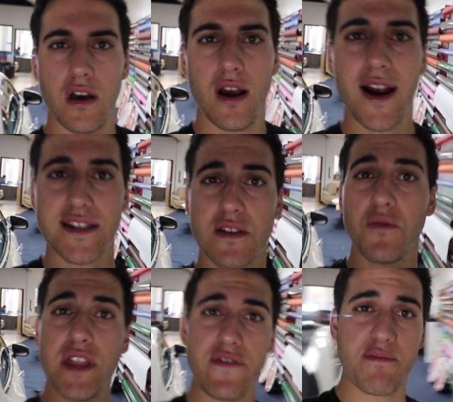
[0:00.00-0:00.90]
Alright, so
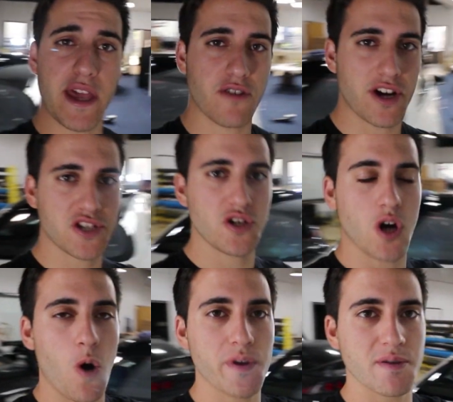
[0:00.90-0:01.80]
with every paint correction, you
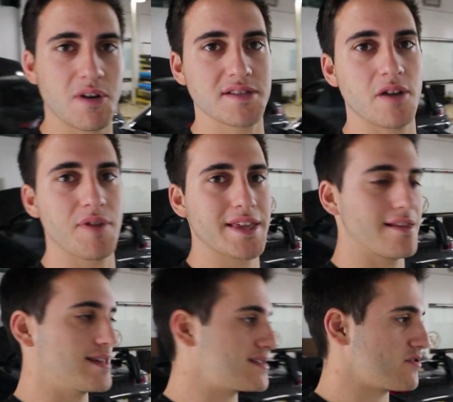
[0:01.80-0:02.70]
always want to start with like
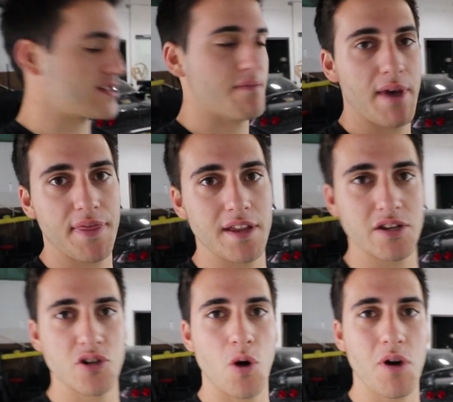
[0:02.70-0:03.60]
the least aggressive method.
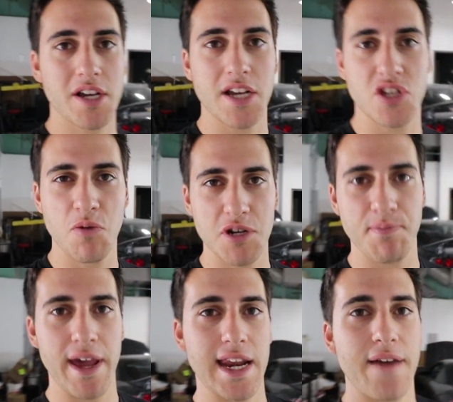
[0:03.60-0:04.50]
You don't want to cut too much
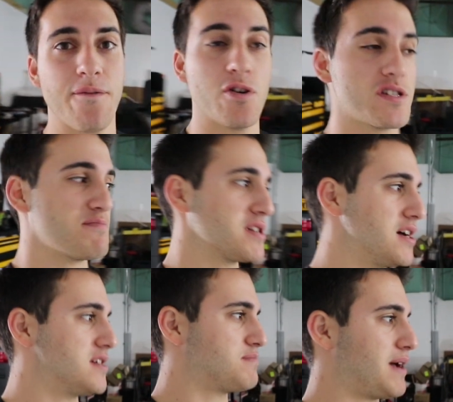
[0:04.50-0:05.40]
paint at first,
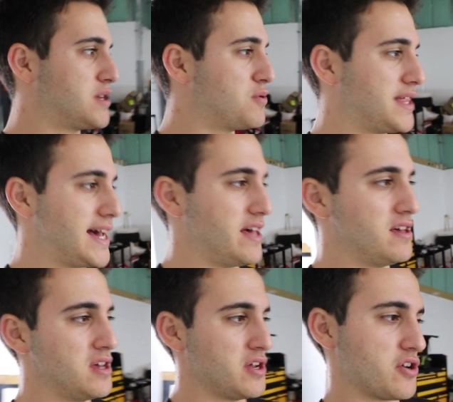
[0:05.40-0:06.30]
because by doing
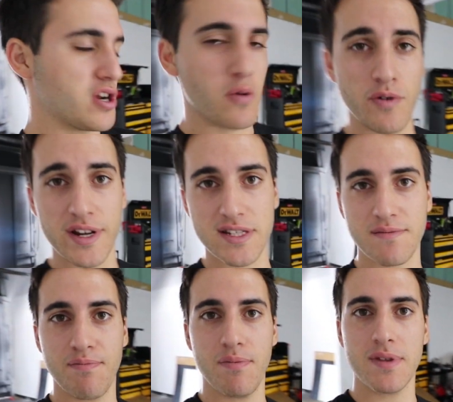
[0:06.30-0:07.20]
that, you're going to risk
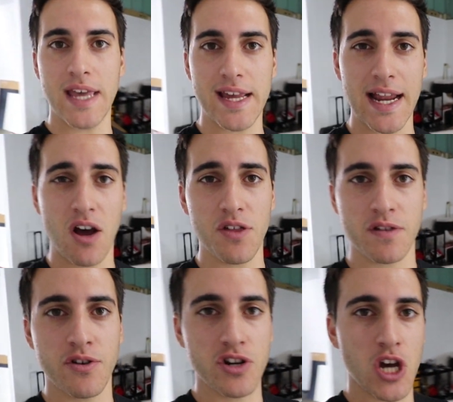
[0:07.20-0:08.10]
taking out all the
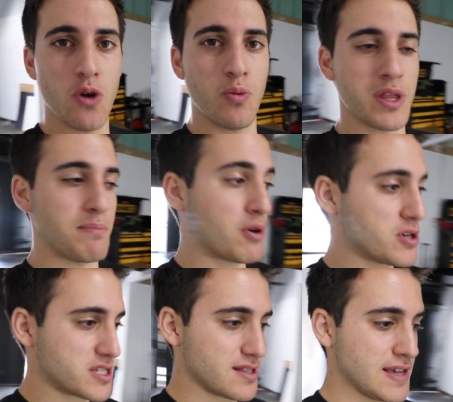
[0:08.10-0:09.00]
clear coat with a
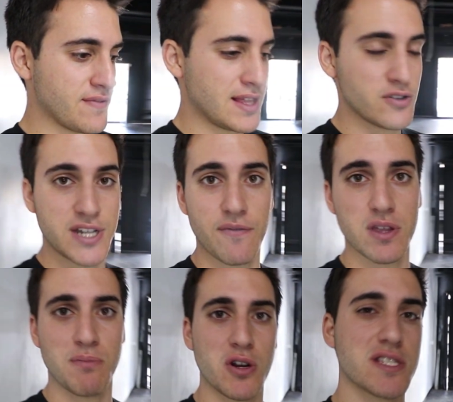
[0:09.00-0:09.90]
burn, leaving yourself
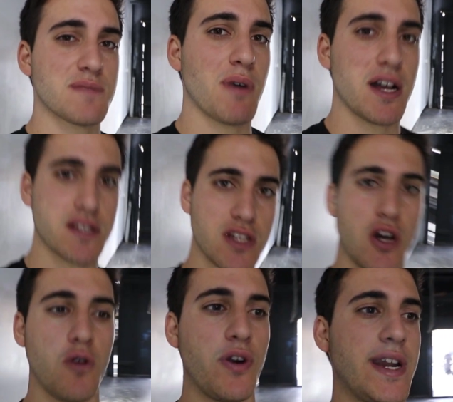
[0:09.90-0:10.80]
with a spot.
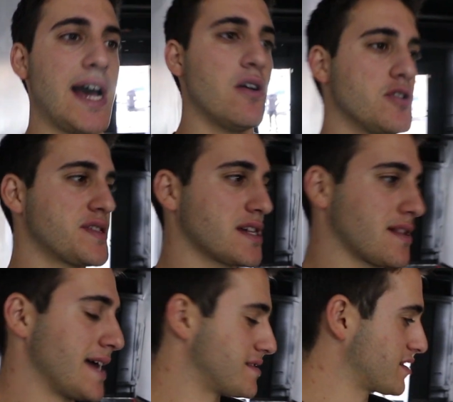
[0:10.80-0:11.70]
So right now, using
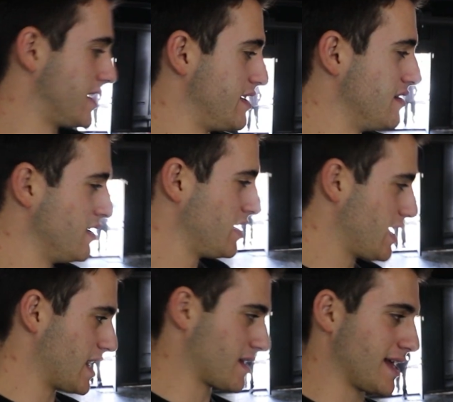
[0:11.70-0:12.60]
classic cut
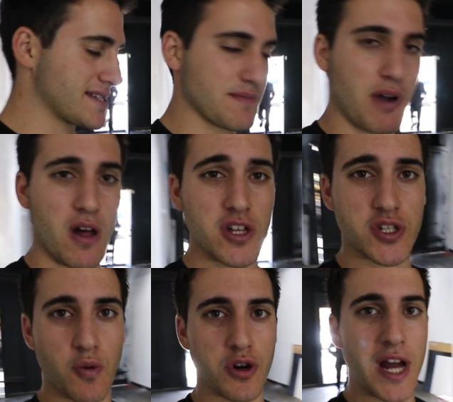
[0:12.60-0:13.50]
and a classic
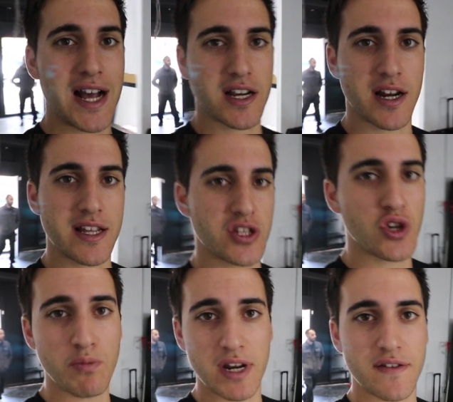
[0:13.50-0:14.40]
polish, we're not cutting
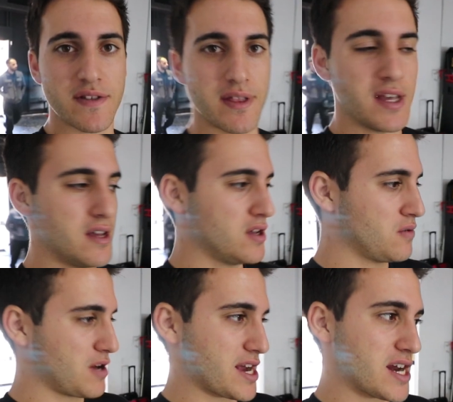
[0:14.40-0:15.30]
too
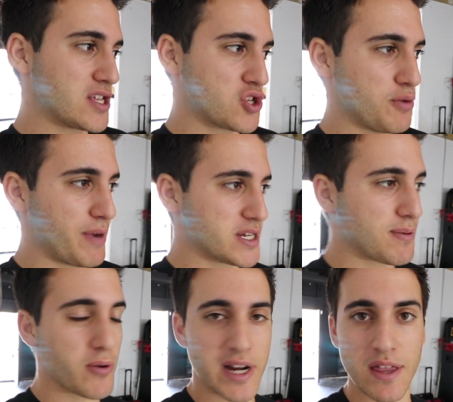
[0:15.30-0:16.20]
much,
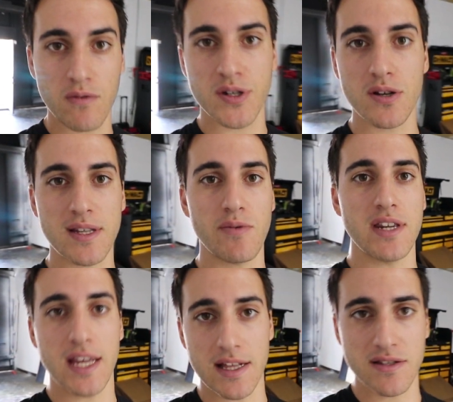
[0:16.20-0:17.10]
but we're getting the results that we
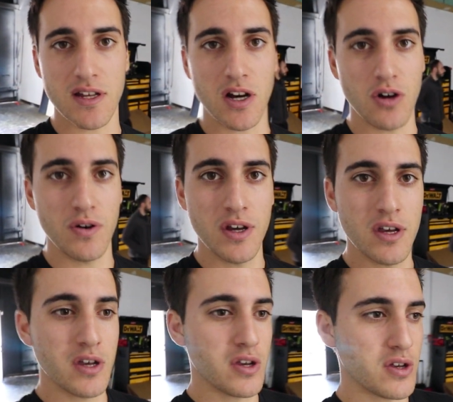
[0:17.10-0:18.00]
need. So
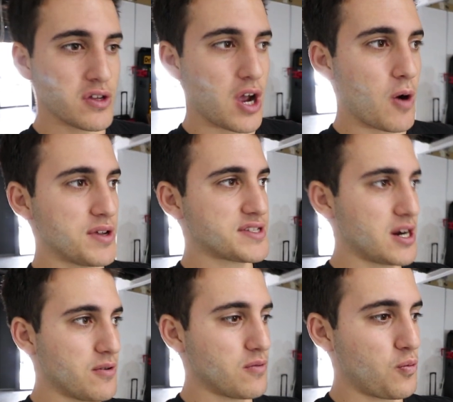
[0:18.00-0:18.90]
always
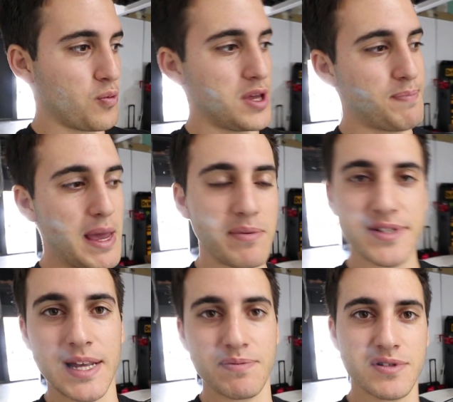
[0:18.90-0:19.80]
start with baby
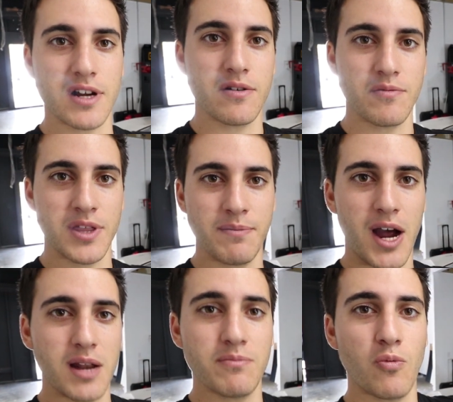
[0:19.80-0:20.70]
steps. Start with the
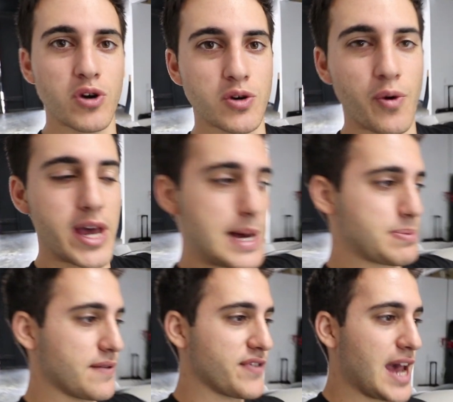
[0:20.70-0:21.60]
bottom, work your way up,
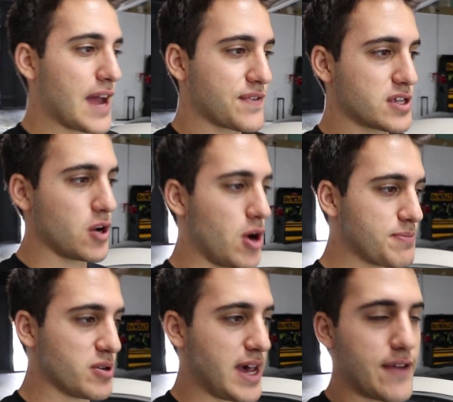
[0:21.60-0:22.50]
and if you have to go
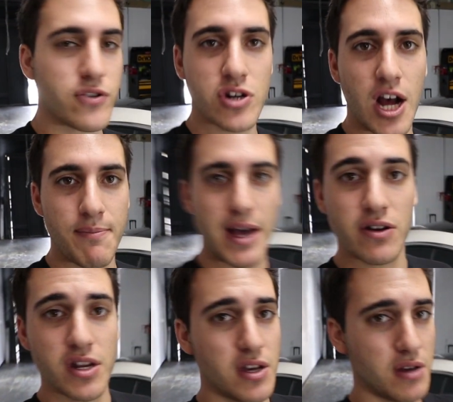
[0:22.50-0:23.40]
up to a heavier
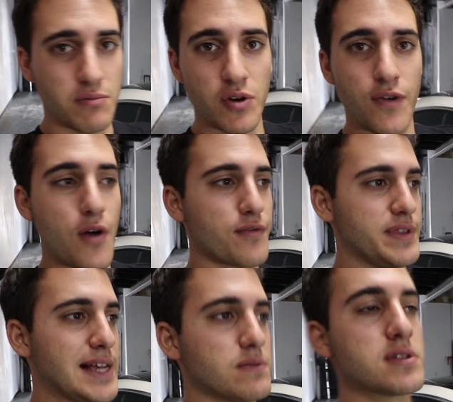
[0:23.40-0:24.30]
compound, move over.
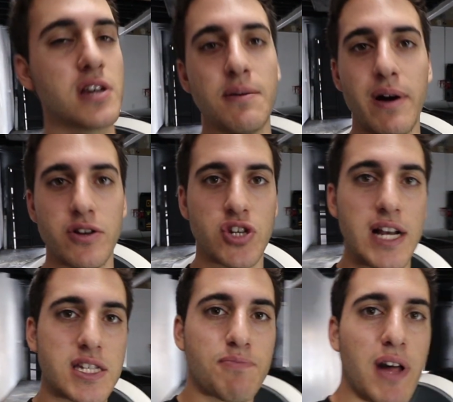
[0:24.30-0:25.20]
And that's what's good about
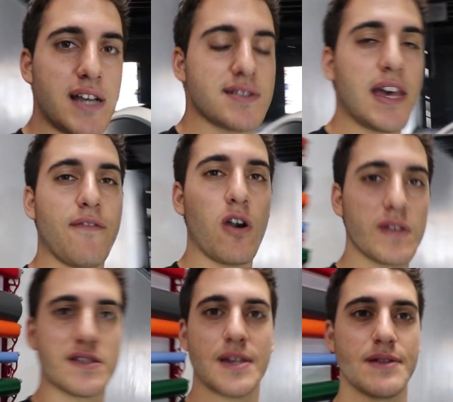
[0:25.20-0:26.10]
Shine Supply, is they have all
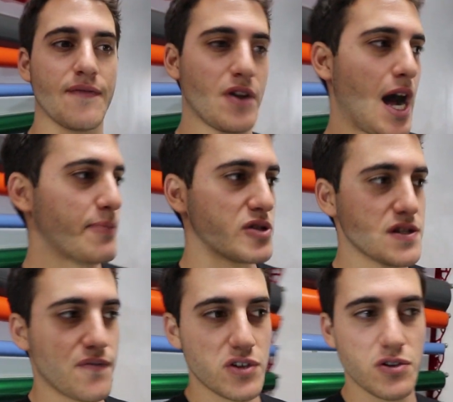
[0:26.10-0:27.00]
these different
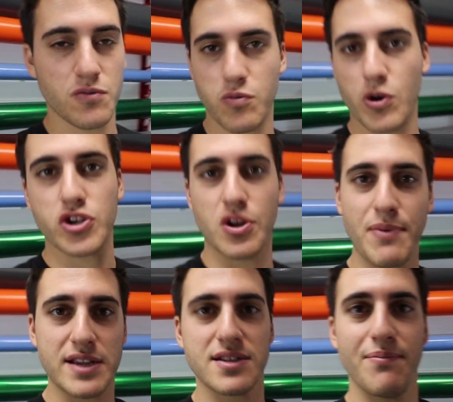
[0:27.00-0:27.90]
options for you where you can
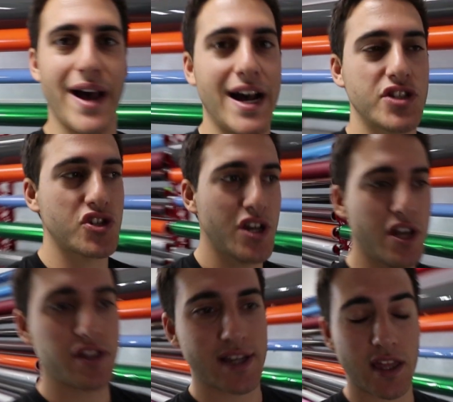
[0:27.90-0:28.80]
mix and match
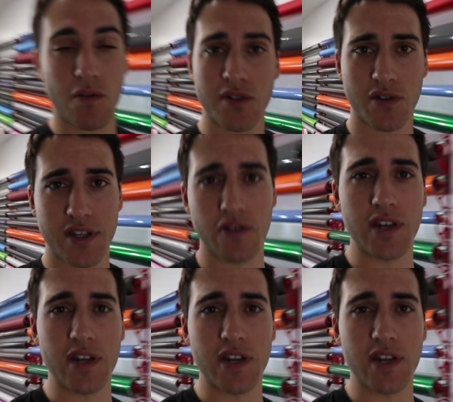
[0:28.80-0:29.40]
to get the results that you